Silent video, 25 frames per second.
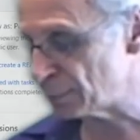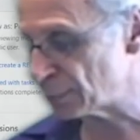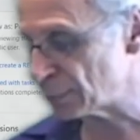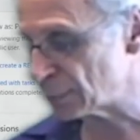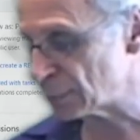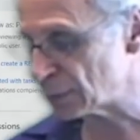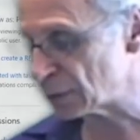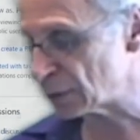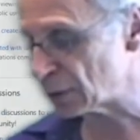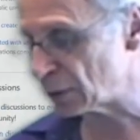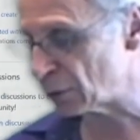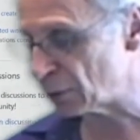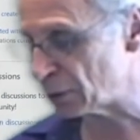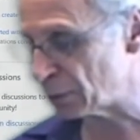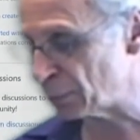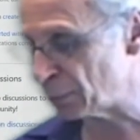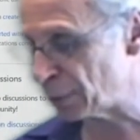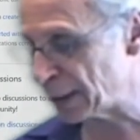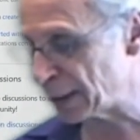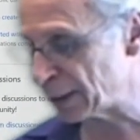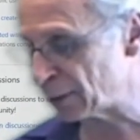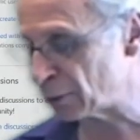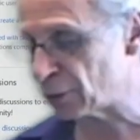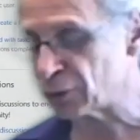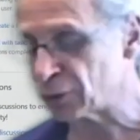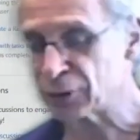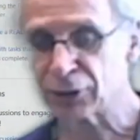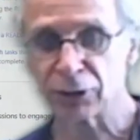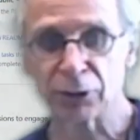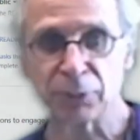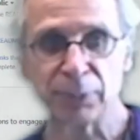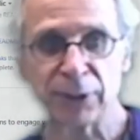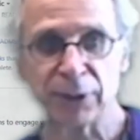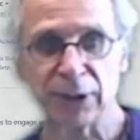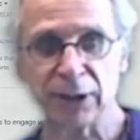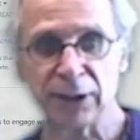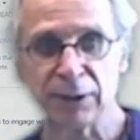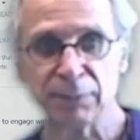So in
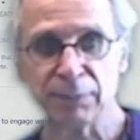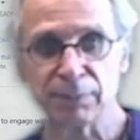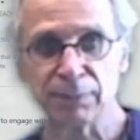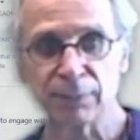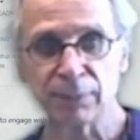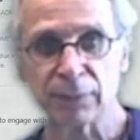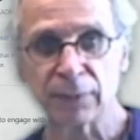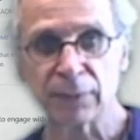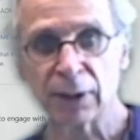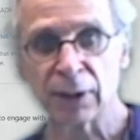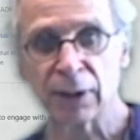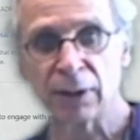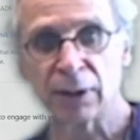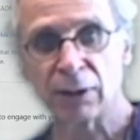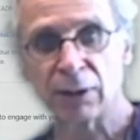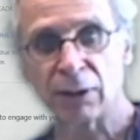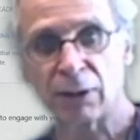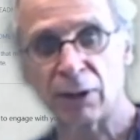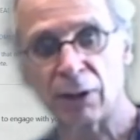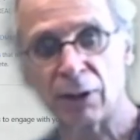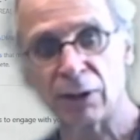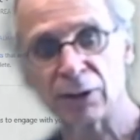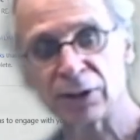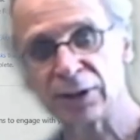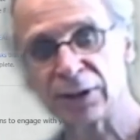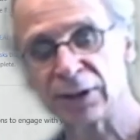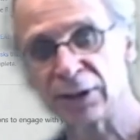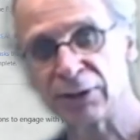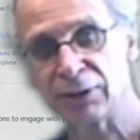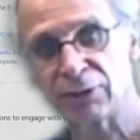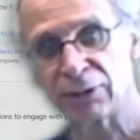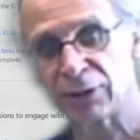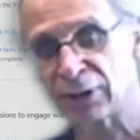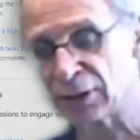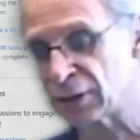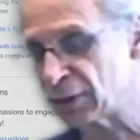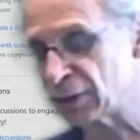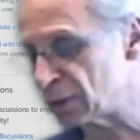microscopy, all the
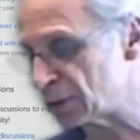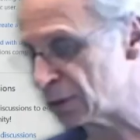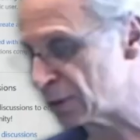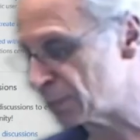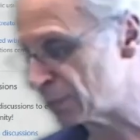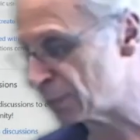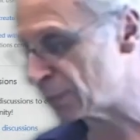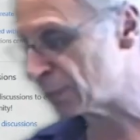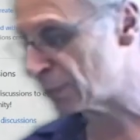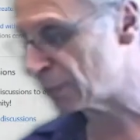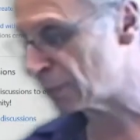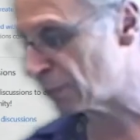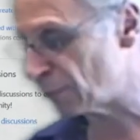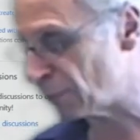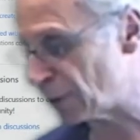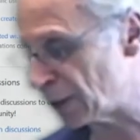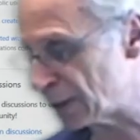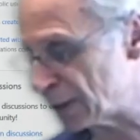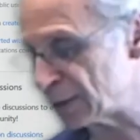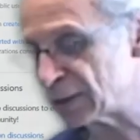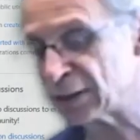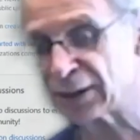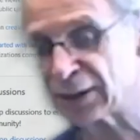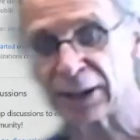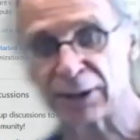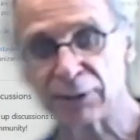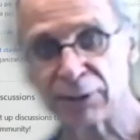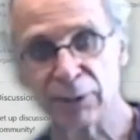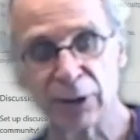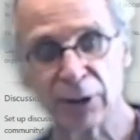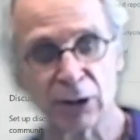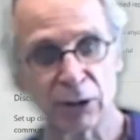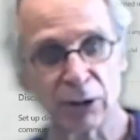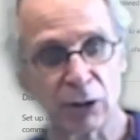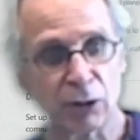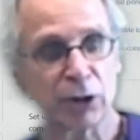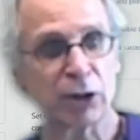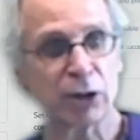different ones that we
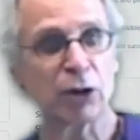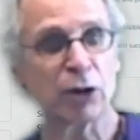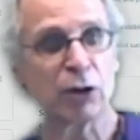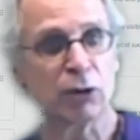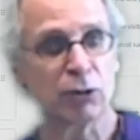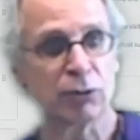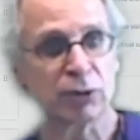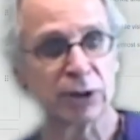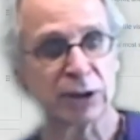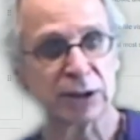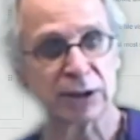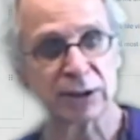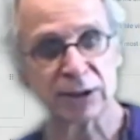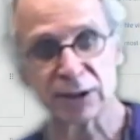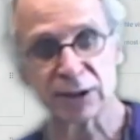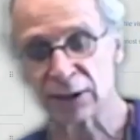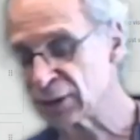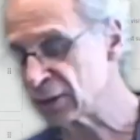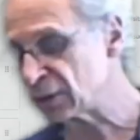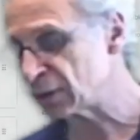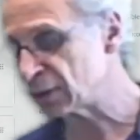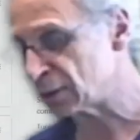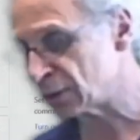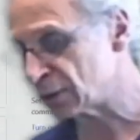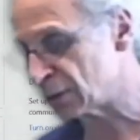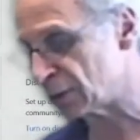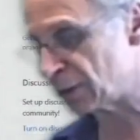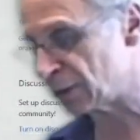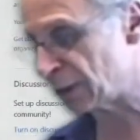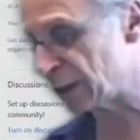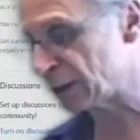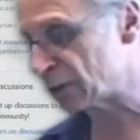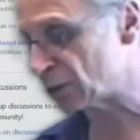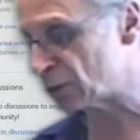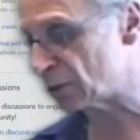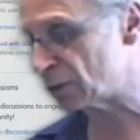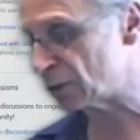are going over in this lecture